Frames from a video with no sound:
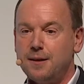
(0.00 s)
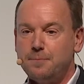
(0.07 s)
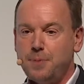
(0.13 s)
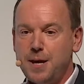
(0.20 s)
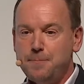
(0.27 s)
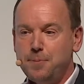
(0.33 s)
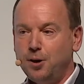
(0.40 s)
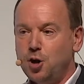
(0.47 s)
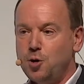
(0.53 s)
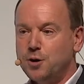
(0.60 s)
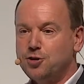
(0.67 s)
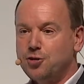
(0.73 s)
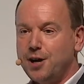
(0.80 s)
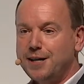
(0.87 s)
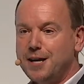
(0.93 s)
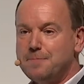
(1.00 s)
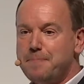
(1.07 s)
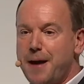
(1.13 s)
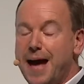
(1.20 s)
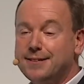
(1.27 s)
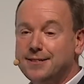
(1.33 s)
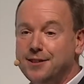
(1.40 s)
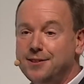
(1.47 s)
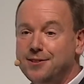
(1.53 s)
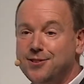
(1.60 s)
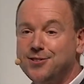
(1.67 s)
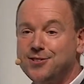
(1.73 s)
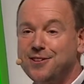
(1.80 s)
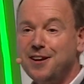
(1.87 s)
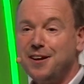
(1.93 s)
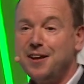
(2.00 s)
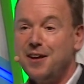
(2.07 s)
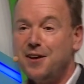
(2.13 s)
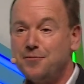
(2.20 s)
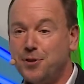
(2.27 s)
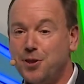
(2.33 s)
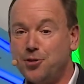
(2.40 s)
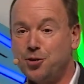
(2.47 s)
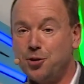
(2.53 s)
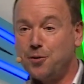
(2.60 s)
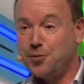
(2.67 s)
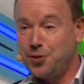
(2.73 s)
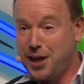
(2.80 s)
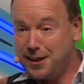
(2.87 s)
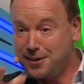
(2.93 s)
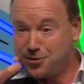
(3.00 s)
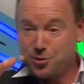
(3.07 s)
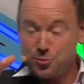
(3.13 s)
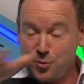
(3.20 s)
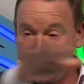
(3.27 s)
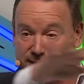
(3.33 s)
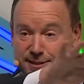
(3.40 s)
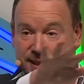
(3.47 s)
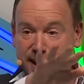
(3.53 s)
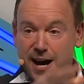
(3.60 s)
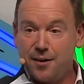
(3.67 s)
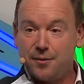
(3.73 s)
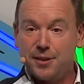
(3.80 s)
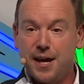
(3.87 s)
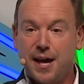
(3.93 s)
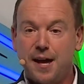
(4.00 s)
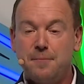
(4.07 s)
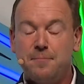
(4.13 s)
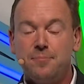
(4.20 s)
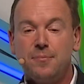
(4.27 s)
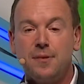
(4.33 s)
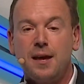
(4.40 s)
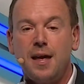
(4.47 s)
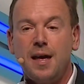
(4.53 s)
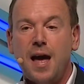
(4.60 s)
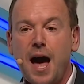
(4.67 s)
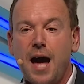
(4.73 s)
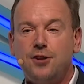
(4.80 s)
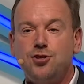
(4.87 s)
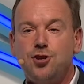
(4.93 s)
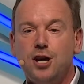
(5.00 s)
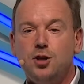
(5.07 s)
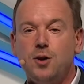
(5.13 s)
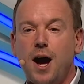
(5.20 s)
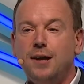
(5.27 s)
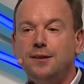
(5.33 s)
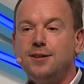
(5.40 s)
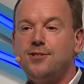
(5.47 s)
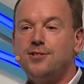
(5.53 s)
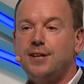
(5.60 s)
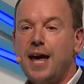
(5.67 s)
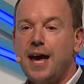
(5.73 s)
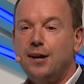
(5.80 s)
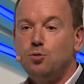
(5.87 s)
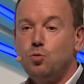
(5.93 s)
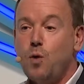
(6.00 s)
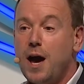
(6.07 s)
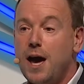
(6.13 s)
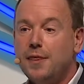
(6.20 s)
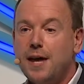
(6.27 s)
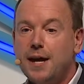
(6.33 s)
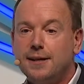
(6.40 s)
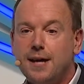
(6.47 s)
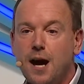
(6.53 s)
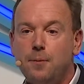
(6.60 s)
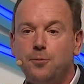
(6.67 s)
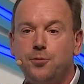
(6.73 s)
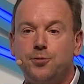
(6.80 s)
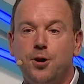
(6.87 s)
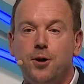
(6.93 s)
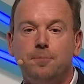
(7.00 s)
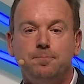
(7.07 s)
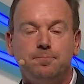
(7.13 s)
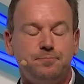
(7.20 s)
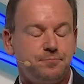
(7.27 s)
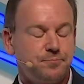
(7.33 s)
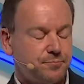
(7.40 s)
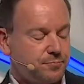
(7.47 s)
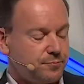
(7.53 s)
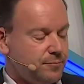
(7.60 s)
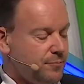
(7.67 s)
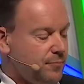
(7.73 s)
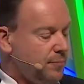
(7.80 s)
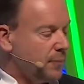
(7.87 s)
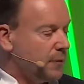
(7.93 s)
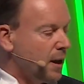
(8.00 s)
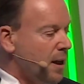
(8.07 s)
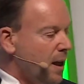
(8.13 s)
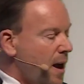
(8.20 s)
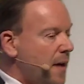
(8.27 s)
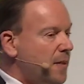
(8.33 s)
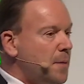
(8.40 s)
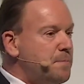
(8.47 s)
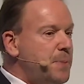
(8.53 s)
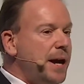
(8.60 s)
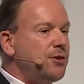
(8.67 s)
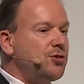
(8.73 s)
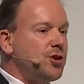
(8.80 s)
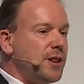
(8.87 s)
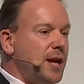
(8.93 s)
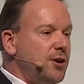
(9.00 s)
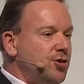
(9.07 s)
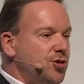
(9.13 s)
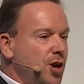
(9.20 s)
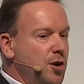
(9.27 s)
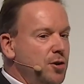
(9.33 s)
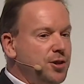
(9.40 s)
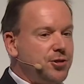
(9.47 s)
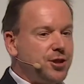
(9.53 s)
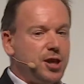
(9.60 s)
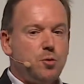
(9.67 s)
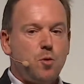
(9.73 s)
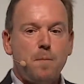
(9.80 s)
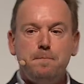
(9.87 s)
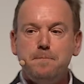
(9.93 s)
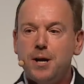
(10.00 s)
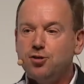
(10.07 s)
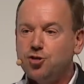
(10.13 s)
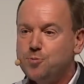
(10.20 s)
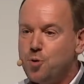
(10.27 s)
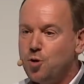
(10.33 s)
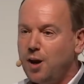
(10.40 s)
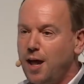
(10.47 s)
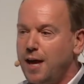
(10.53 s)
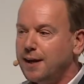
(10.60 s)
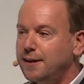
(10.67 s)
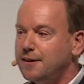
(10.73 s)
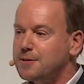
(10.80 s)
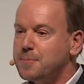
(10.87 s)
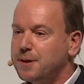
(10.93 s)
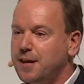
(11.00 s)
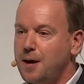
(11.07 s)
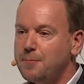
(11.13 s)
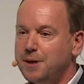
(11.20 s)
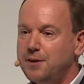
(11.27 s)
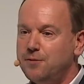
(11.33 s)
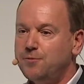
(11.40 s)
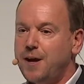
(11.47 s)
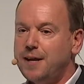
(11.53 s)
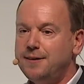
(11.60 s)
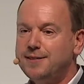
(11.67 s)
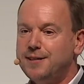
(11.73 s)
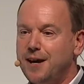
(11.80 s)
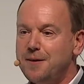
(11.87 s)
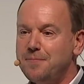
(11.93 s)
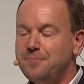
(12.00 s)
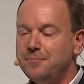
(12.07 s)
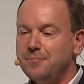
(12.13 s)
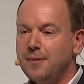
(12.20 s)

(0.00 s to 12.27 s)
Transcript: people who had created patents for the sort of things we see out there, and tried to understand where they'd come from. And the picture they showed is that you were much more likely to become an inventor